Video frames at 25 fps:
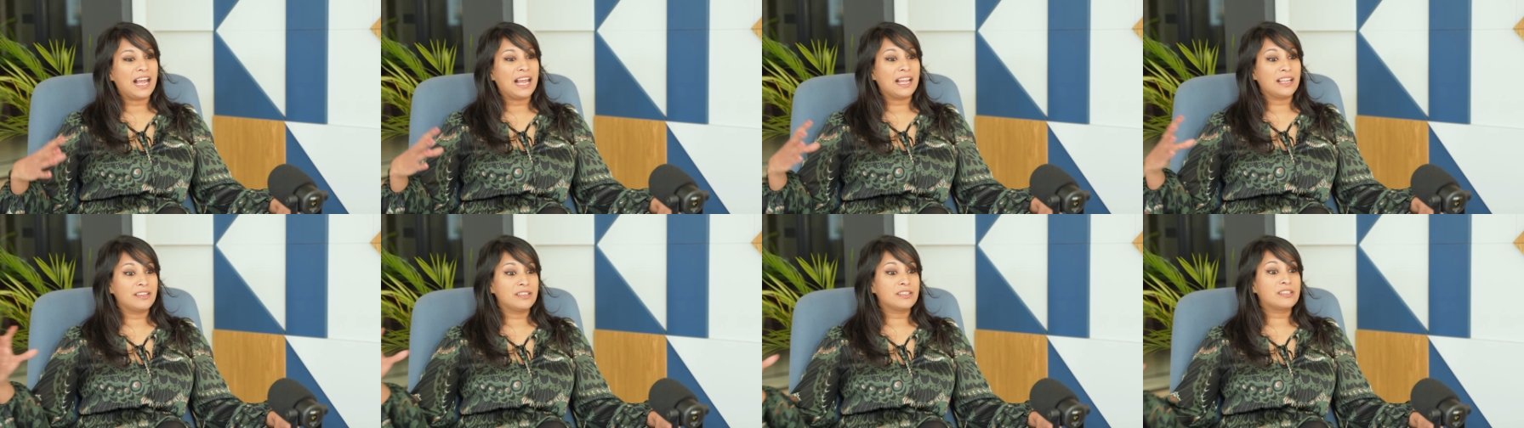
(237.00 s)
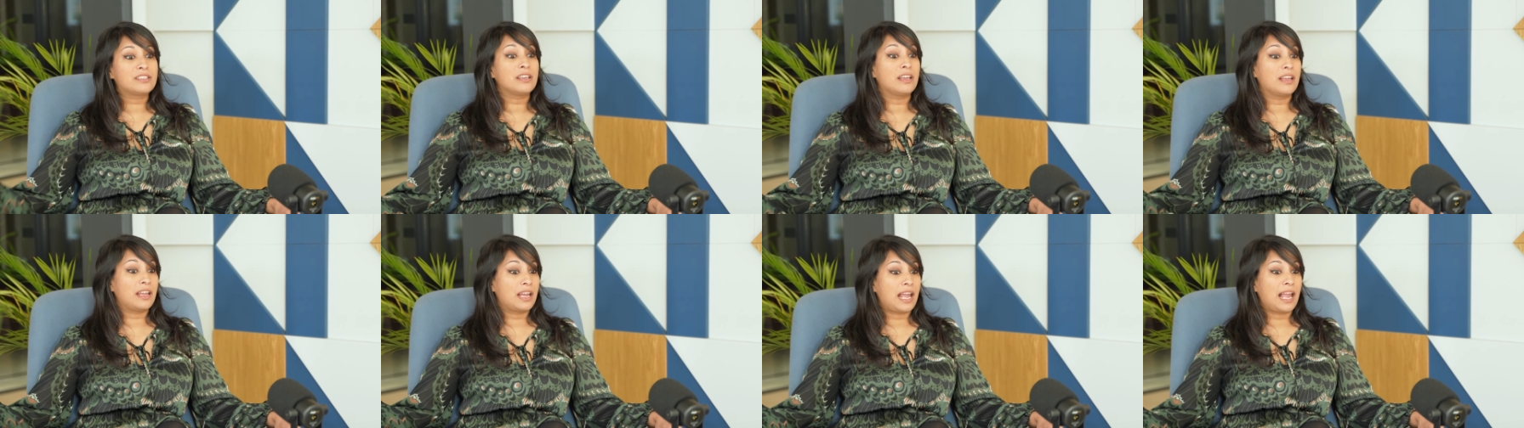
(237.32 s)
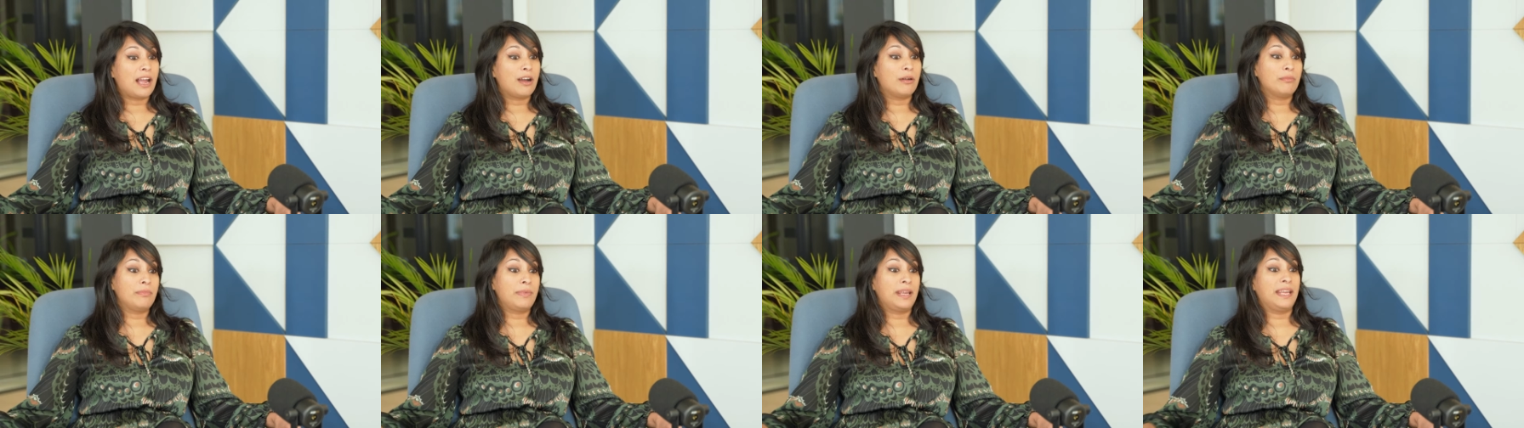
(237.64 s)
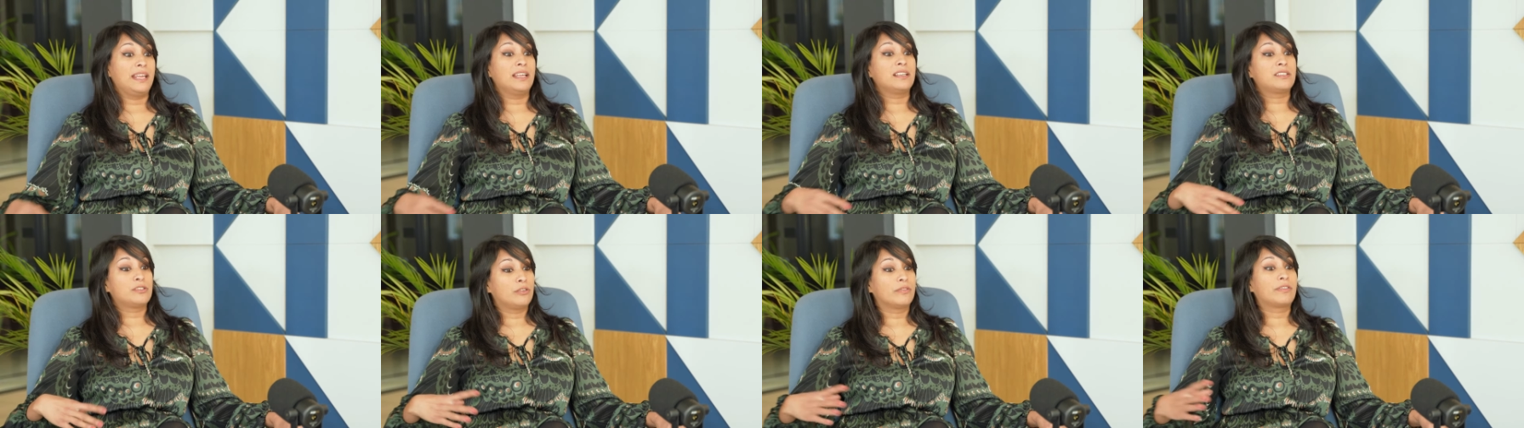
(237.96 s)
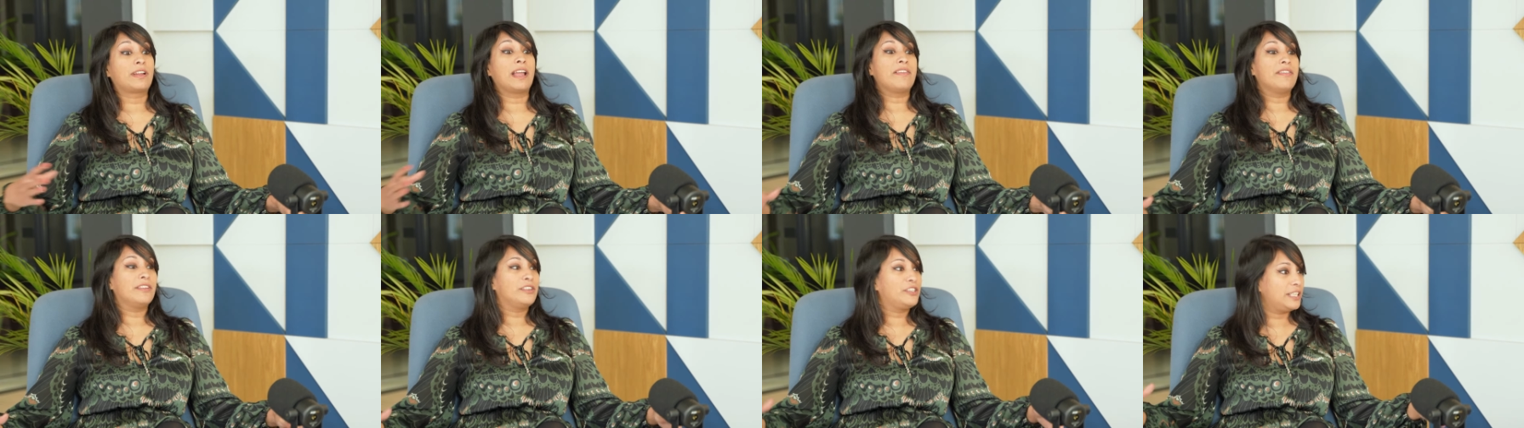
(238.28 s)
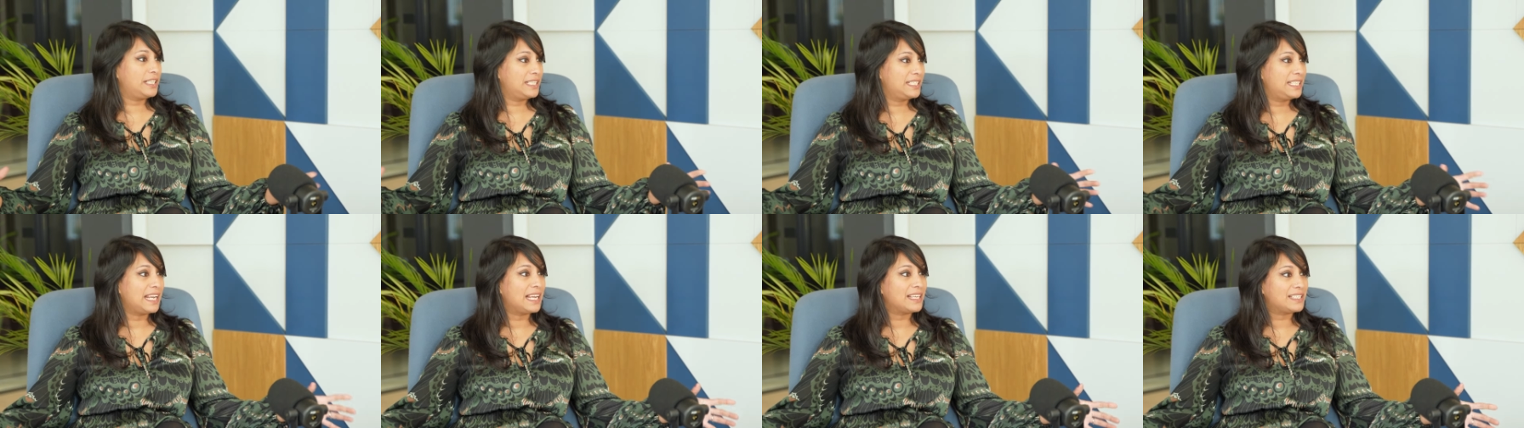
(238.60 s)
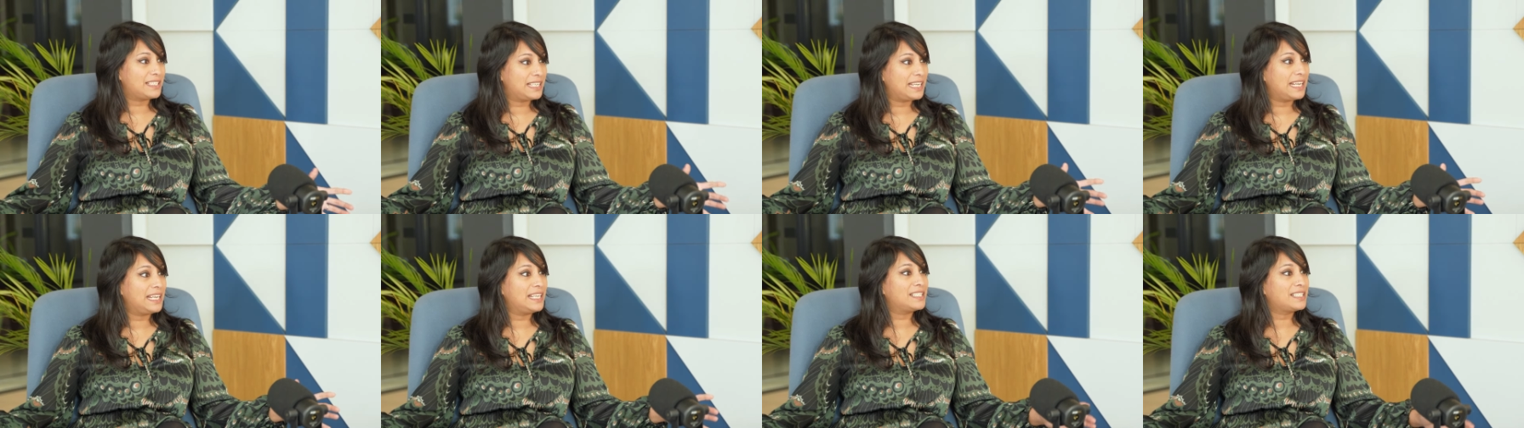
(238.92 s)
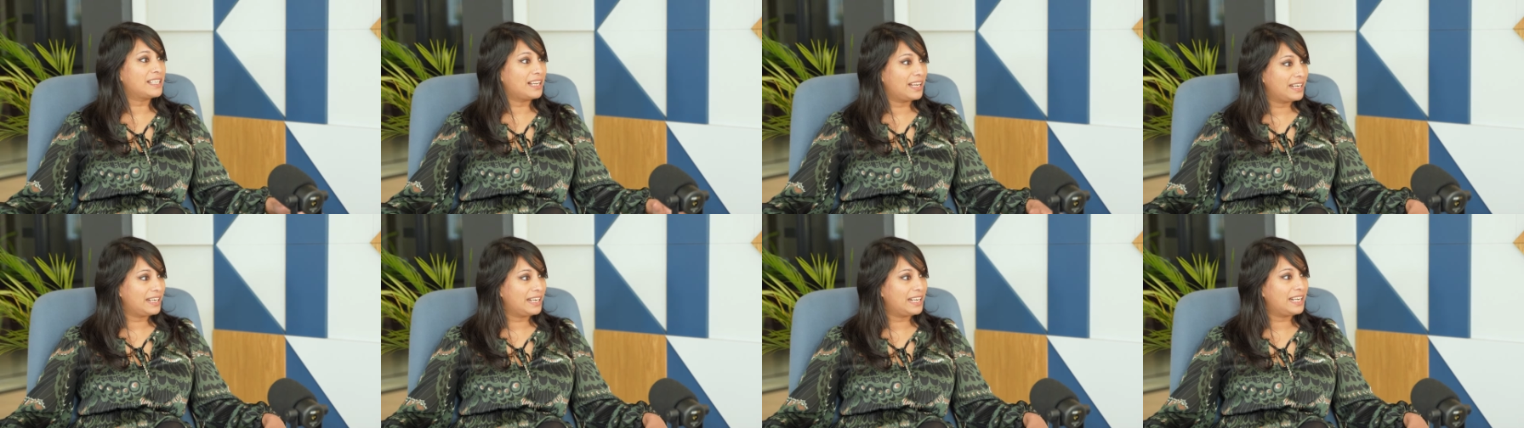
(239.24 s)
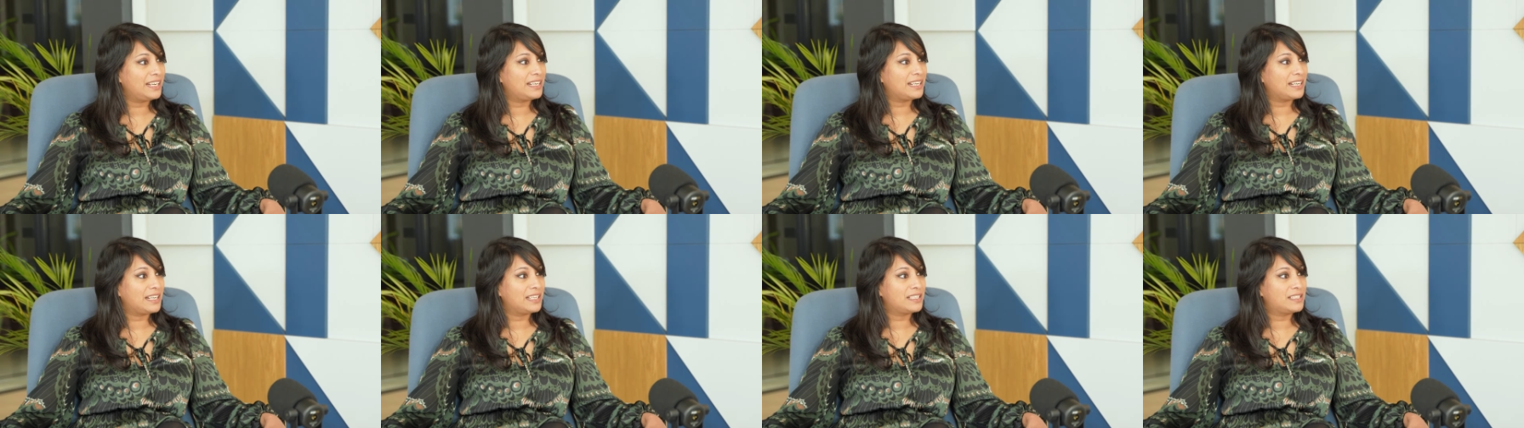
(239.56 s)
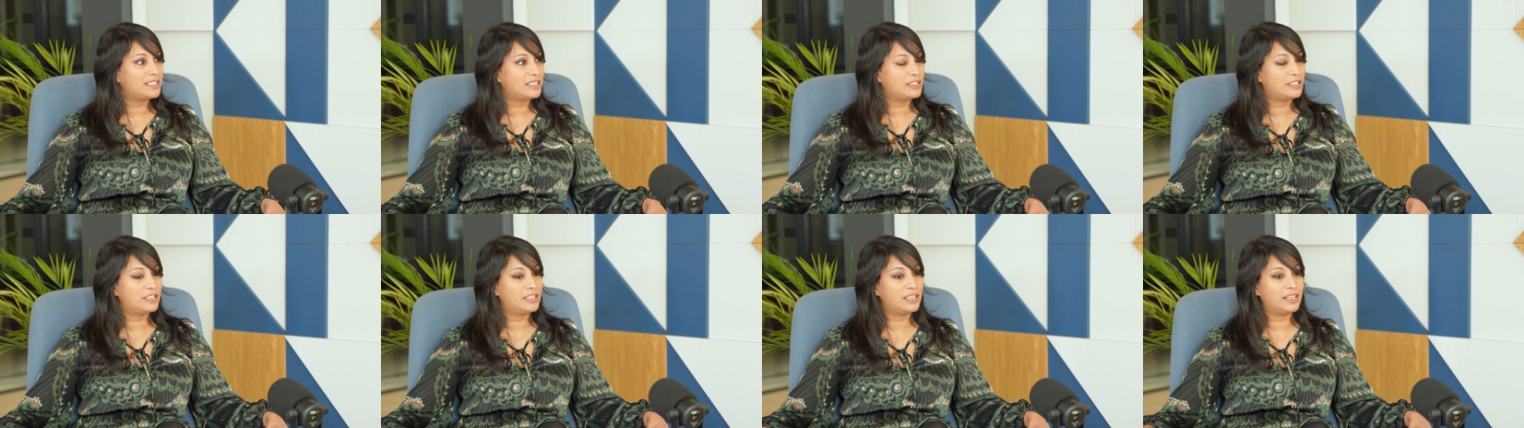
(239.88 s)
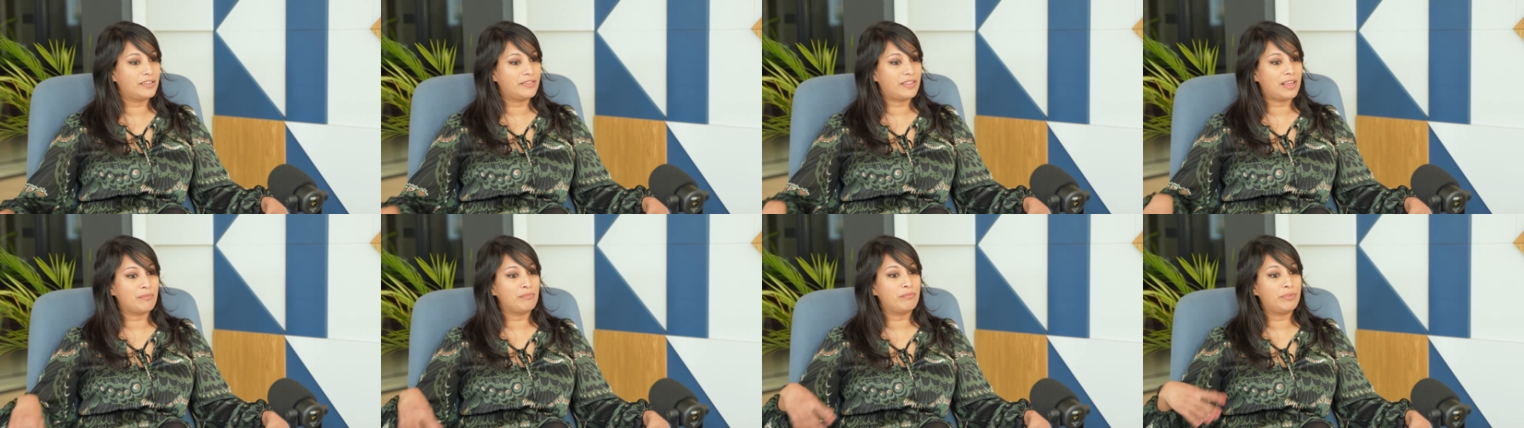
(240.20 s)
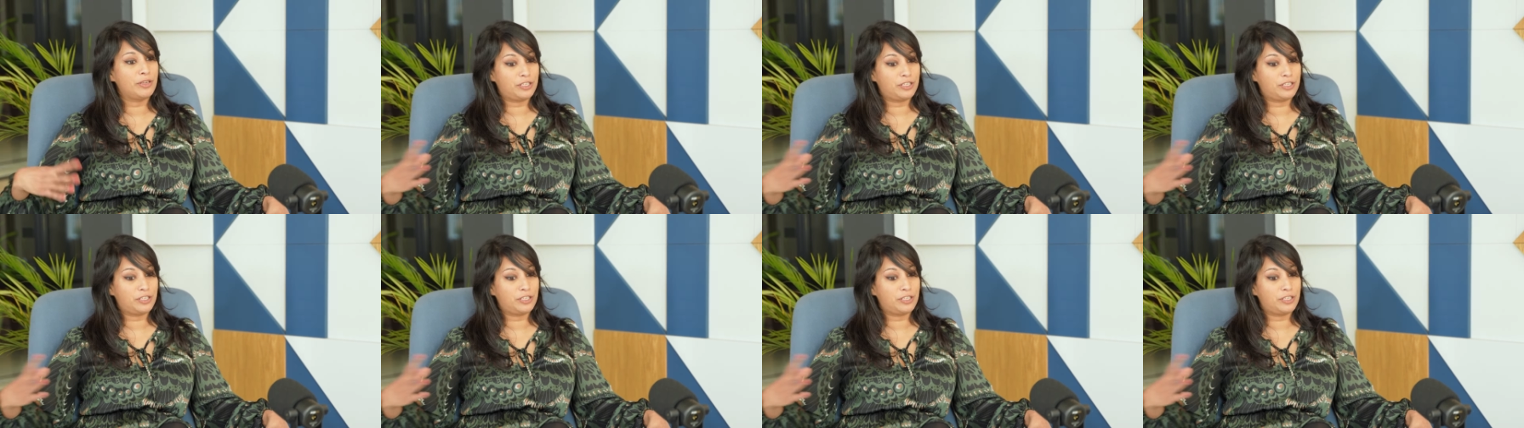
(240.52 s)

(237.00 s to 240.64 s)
and helped me sort of get the GCSEs that I needed to mm-hmm. then